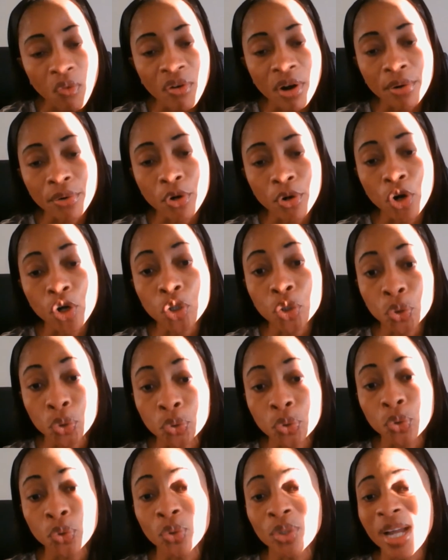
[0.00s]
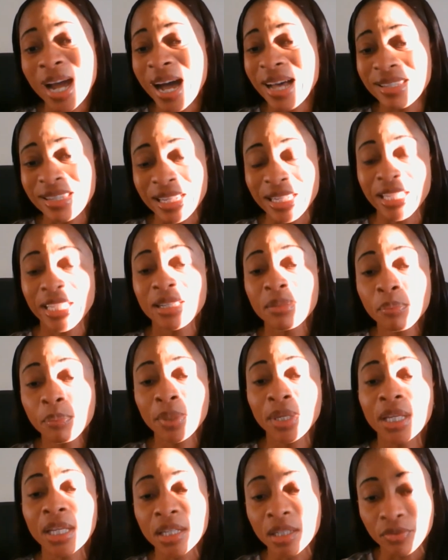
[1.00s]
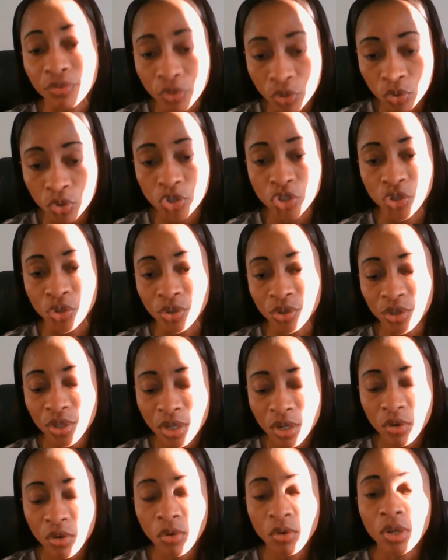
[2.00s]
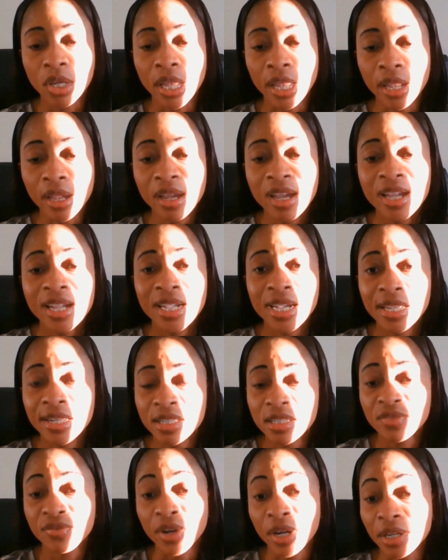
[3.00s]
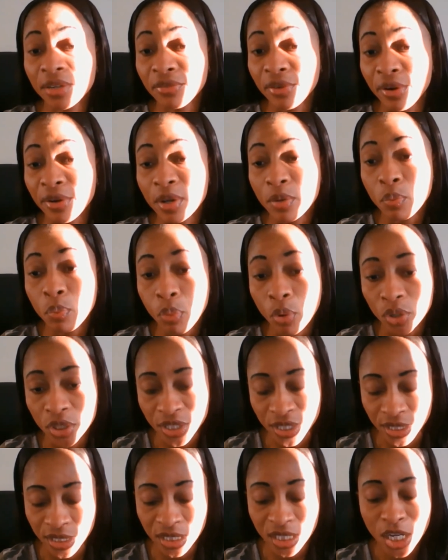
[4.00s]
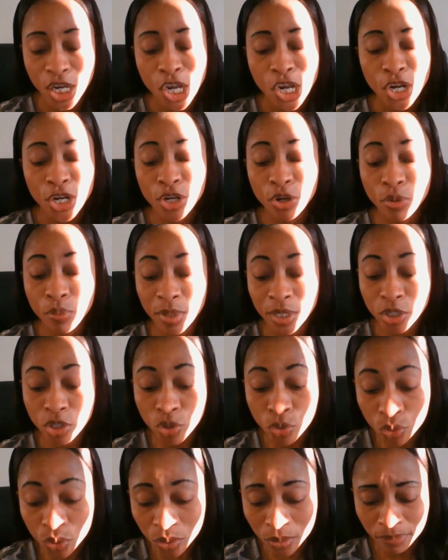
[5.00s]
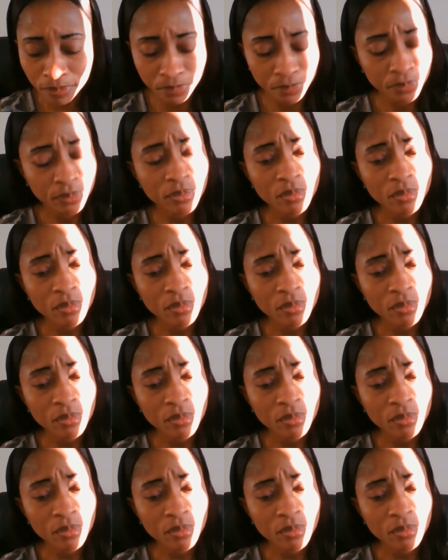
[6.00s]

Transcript: overall growth as an NP in the future. Okay, it is very, very important. Number 2,